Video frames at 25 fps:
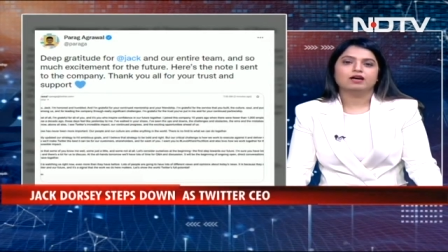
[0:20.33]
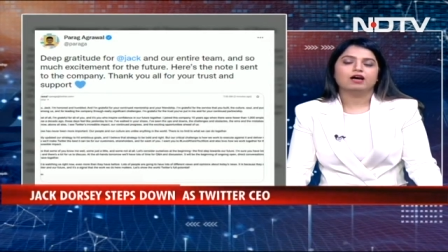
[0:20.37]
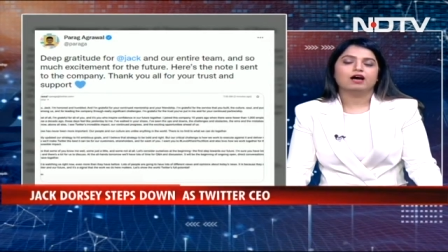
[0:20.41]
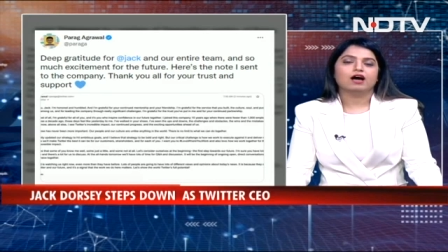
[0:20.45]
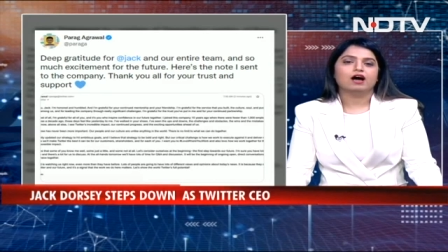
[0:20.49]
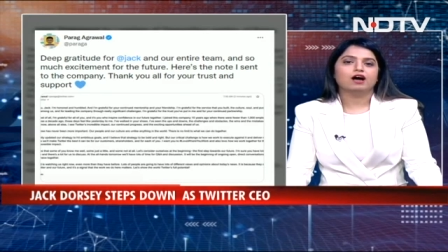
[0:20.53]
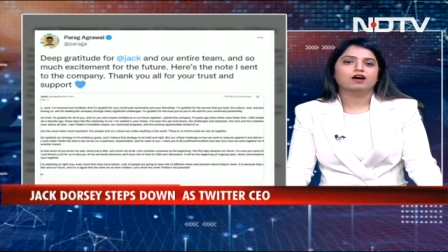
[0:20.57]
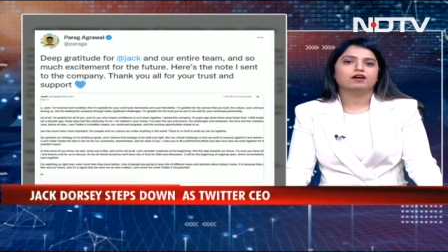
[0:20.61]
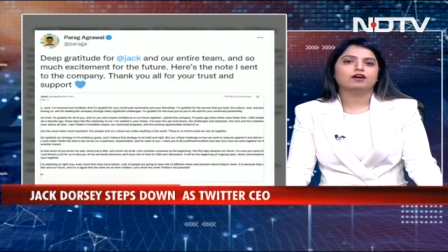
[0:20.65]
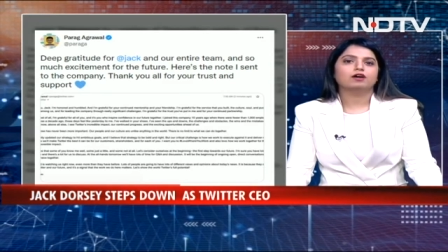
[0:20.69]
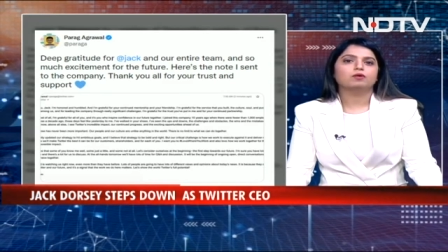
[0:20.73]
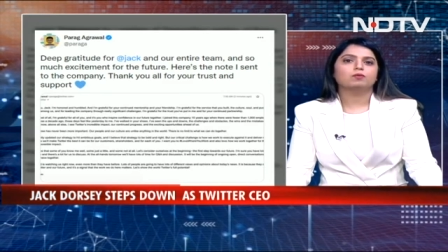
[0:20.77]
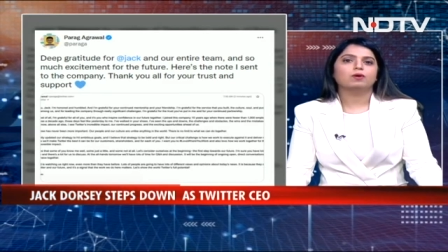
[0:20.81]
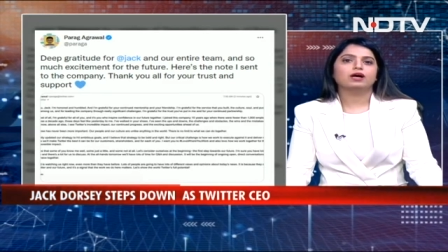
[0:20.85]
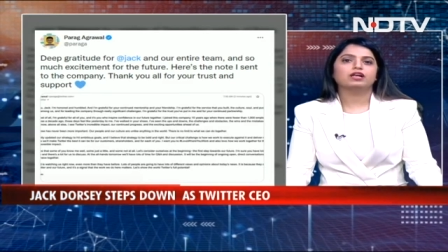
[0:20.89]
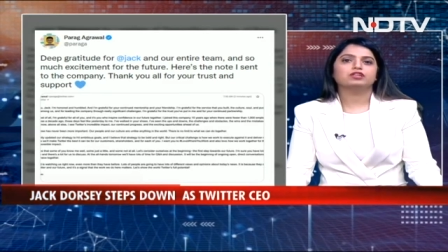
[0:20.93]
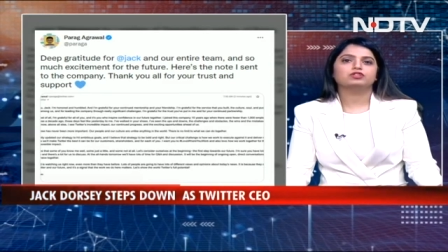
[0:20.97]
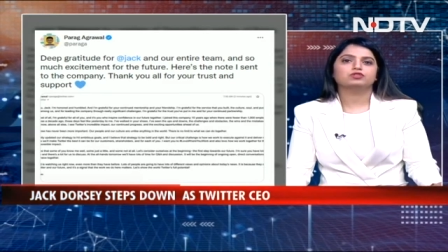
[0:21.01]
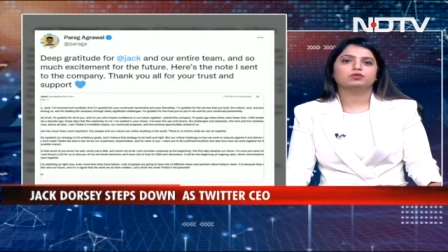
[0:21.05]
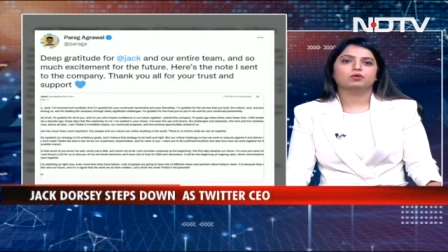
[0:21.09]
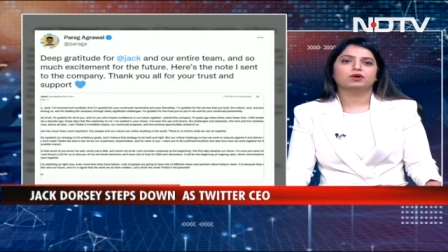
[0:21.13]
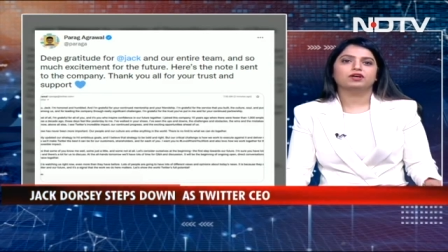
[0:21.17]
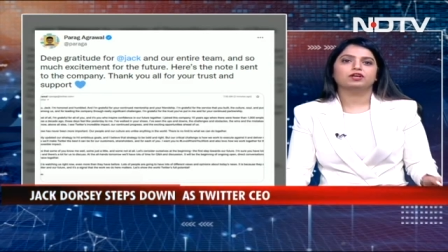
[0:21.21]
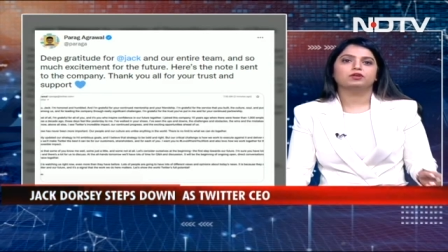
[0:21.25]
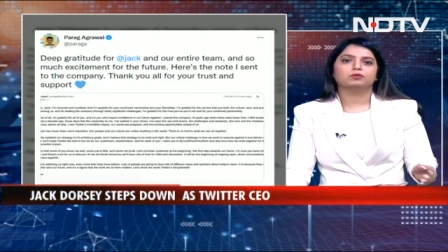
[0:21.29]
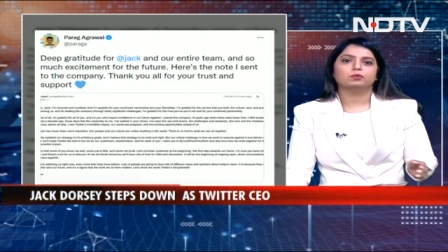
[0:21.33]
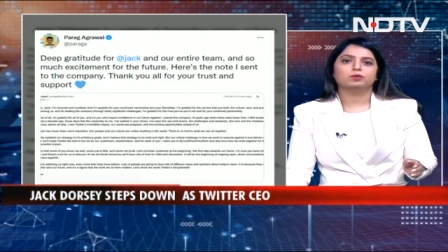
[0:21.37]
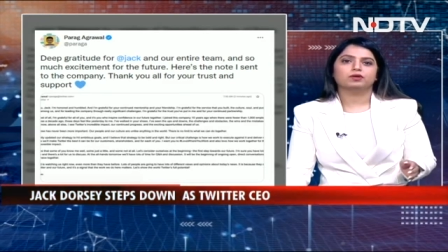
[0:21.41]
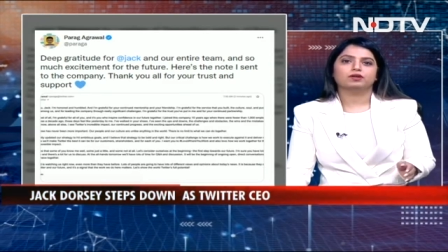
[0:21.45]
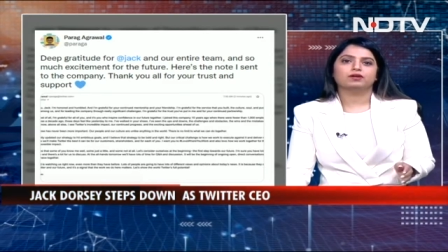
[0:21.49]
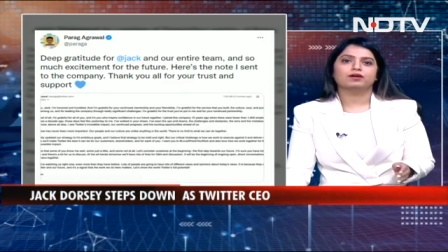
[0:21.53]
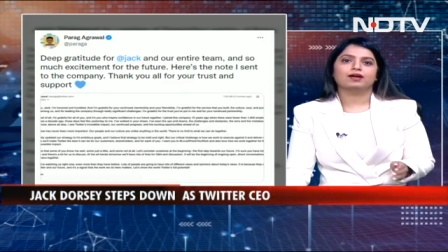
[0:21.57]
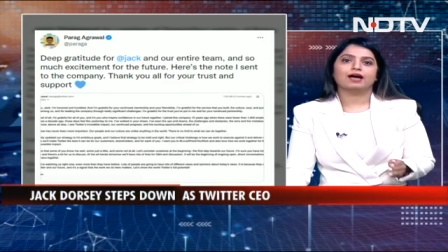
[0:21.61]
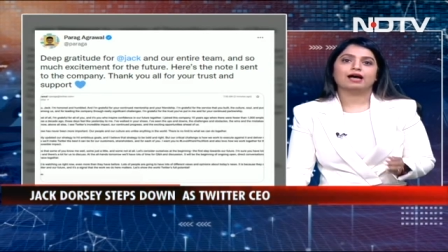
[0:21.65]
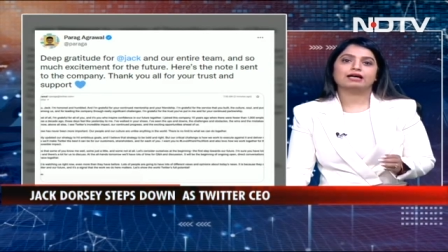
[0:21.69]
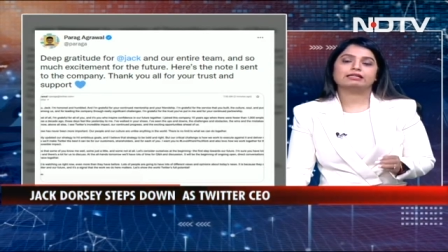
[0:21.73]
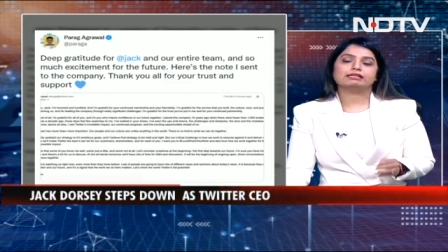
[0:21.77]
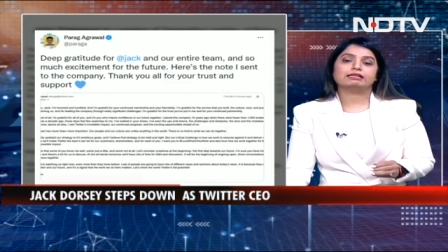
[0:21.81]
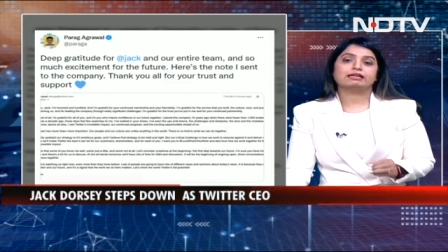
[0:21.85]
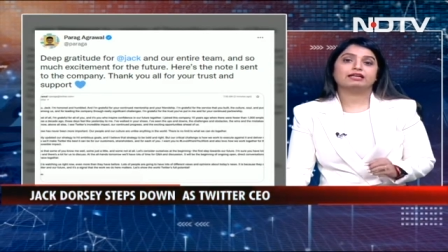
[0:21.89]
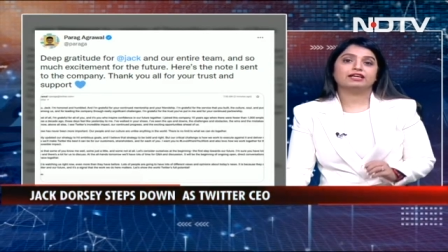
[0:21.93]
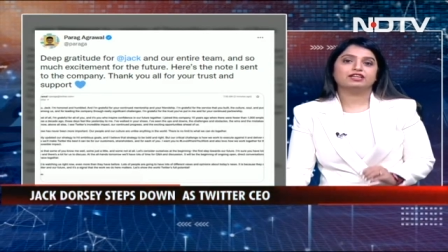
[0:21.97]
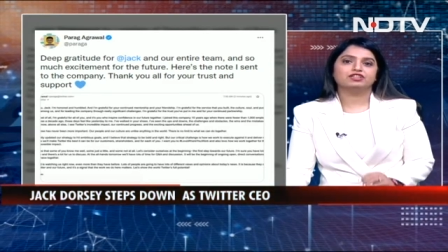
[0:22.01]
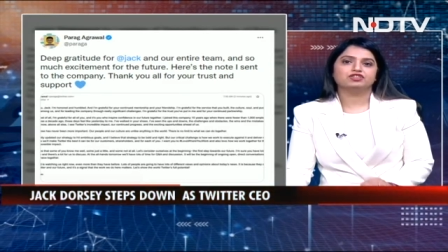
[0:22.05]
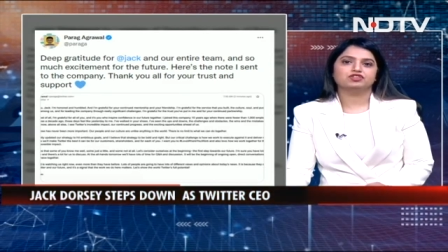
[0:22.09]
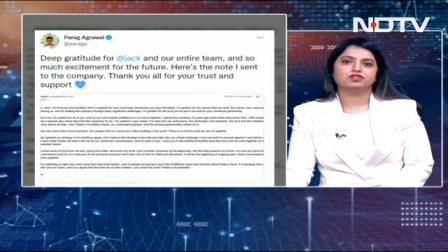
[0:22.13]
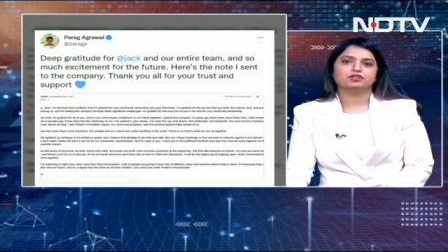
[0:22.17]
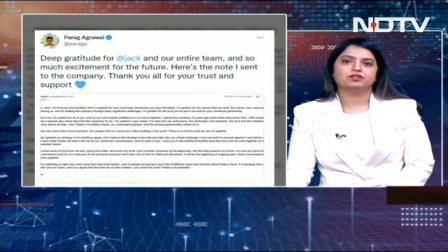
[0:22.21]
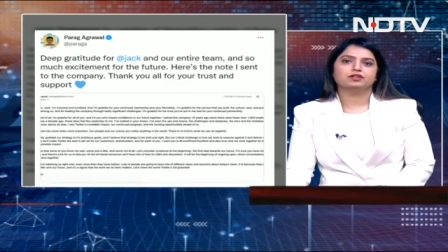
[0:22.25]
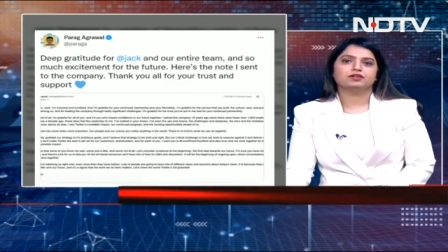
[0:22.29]
Agrawal joined Twitter as an
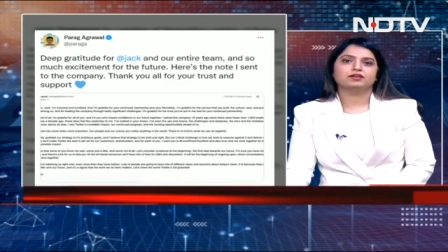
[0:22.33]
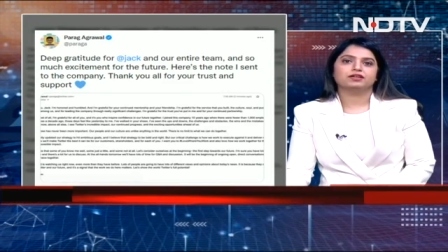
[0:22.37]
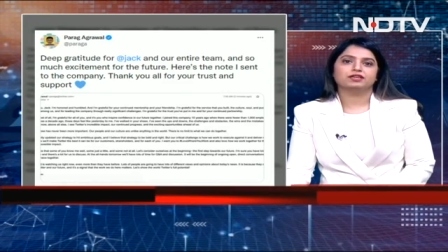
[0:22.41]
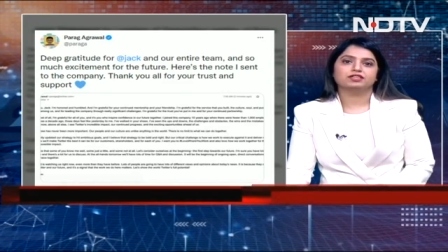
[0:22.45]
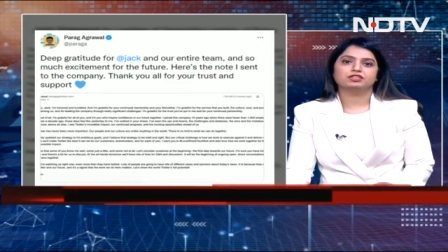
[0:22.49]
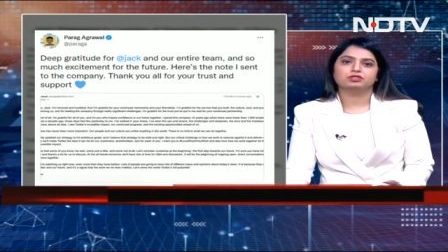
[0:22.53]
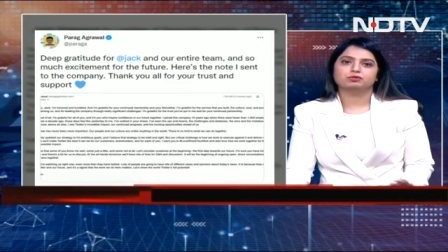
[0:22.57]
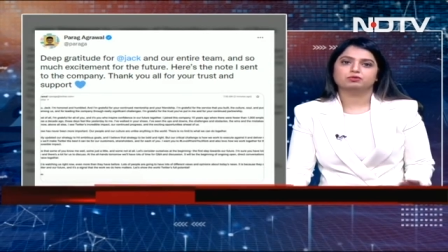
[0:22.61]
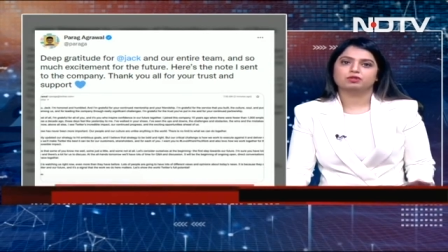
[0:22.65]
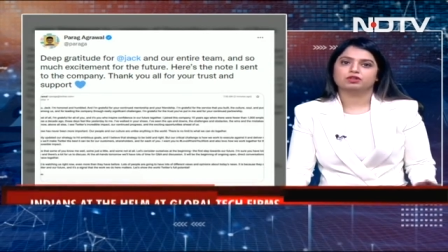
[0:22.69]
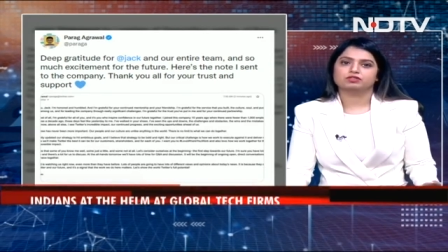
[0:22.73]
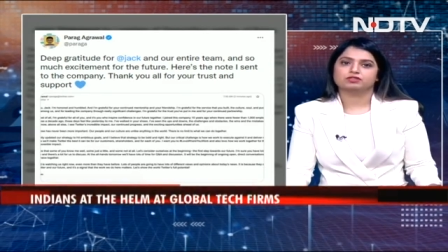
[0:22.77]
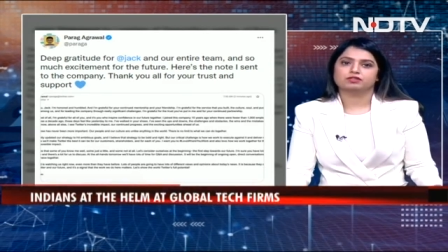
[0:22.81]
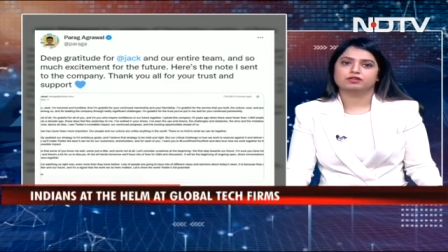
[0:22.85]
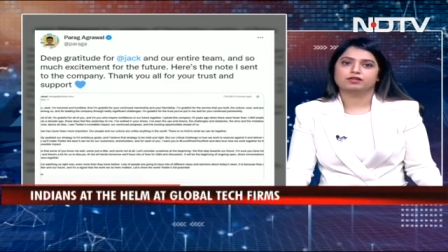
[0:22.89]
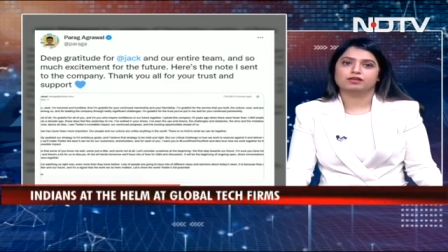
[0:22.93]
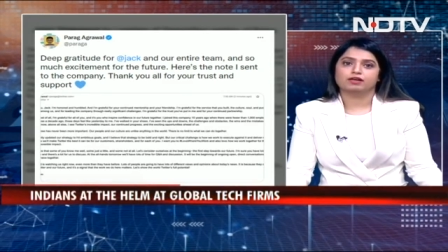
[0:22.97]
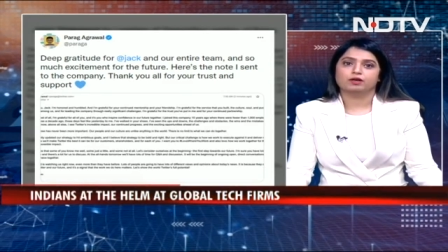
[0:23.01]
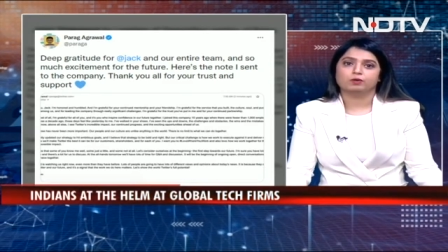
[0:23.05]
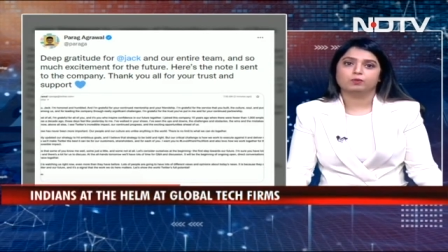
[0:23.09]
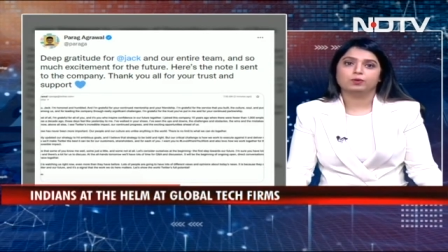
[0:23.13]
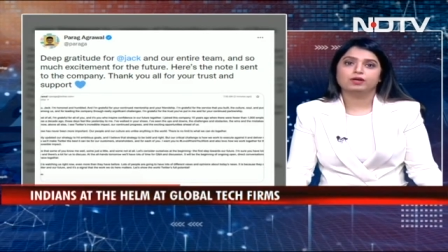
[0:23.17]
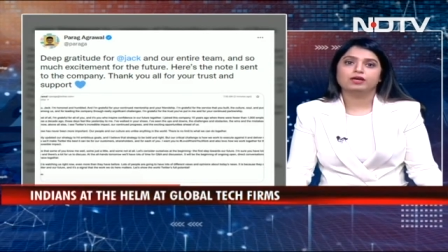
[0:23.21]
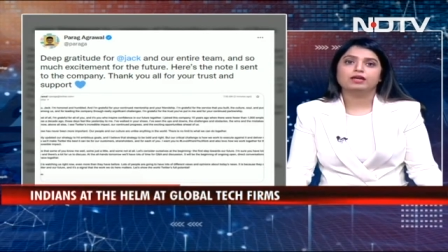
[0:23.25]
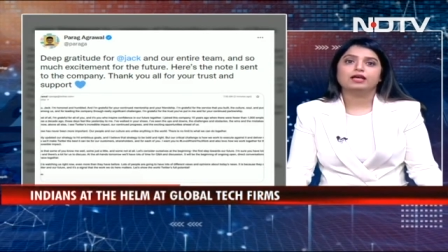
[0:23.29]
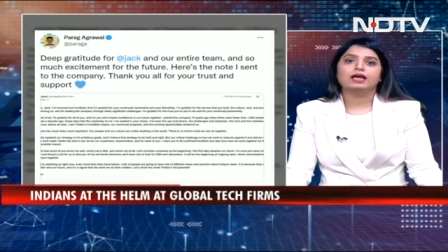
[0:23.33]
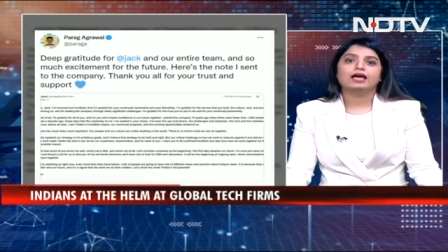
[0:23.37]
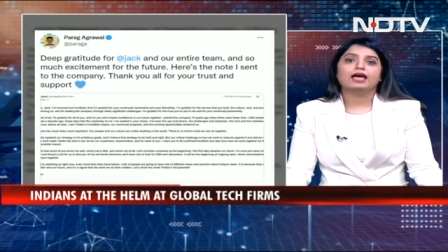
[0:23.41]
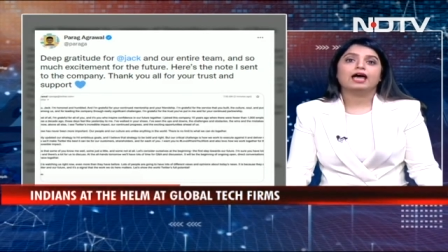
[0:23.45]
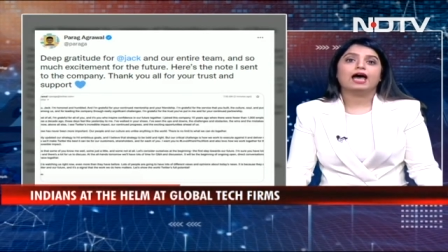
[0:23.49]
engineer in 2011